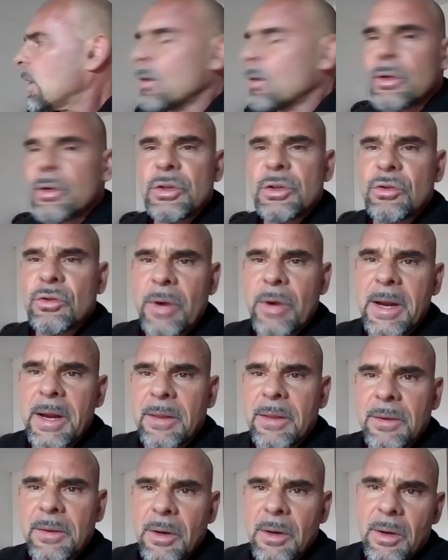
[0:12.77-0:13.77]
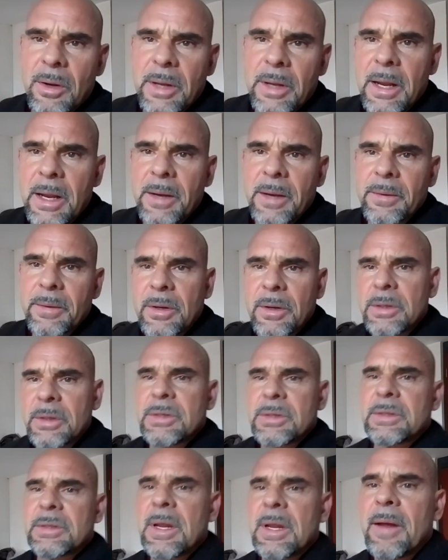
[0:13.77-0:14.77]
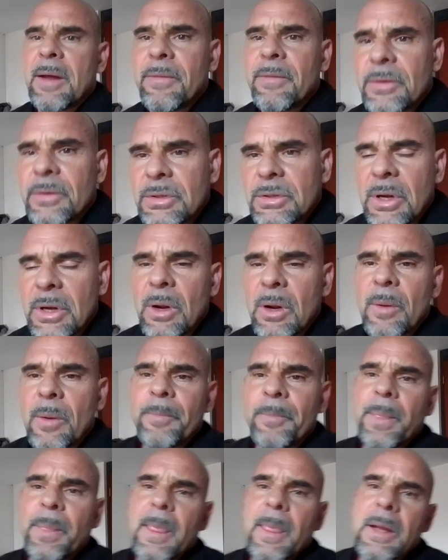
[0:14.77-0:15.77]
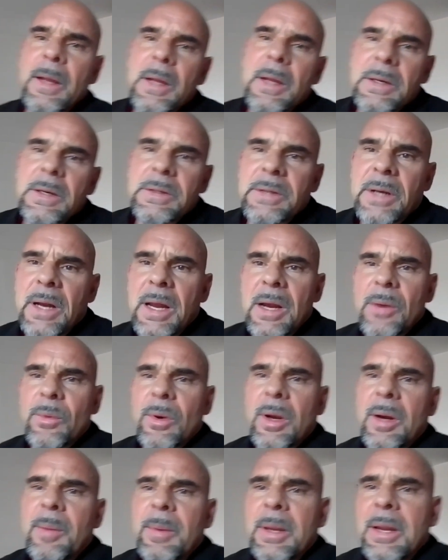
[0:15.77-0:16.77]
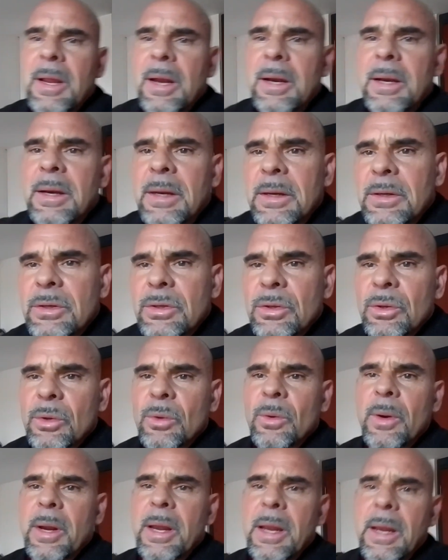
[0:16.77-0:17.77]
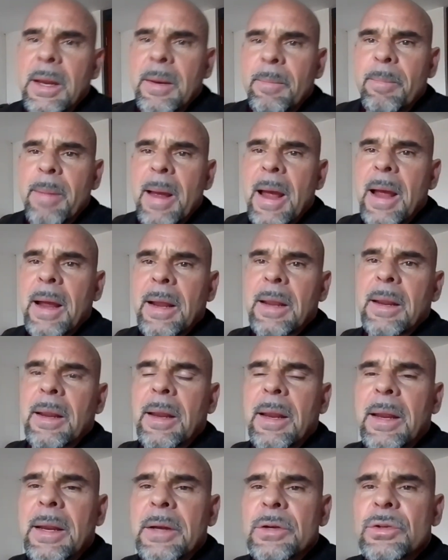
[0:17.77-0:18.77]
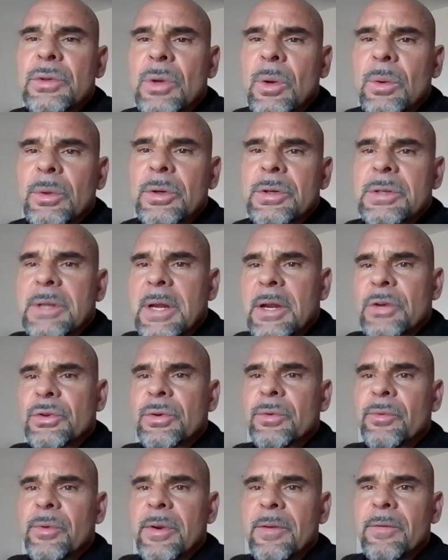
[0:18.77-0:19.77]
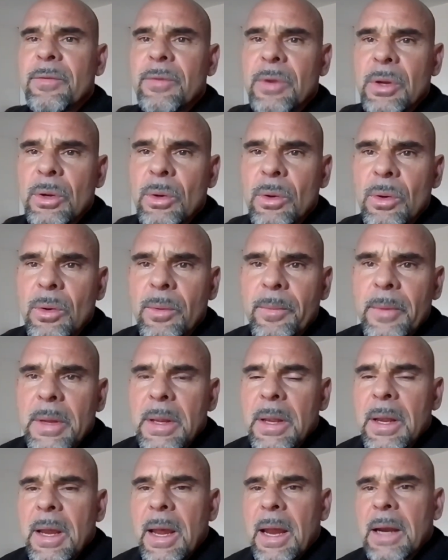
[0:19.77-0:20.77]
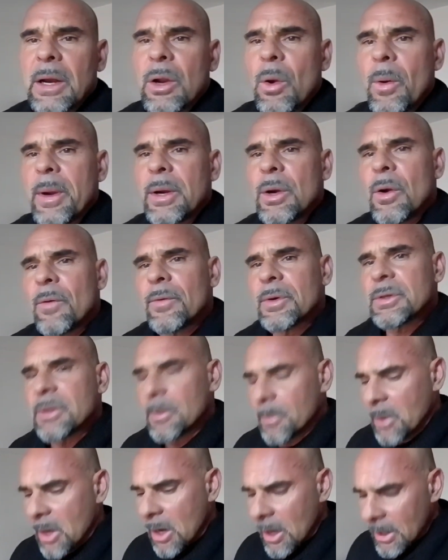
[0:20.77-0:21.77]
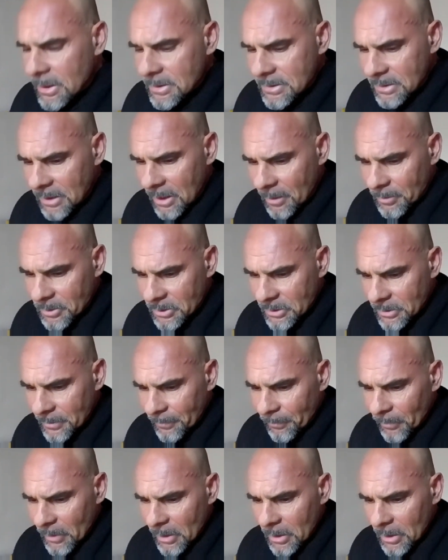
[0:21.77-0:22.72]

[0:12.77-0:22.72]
your strength and all that good stuff. So today we're going to be getting into a back and shoulder session review and going over some concepts.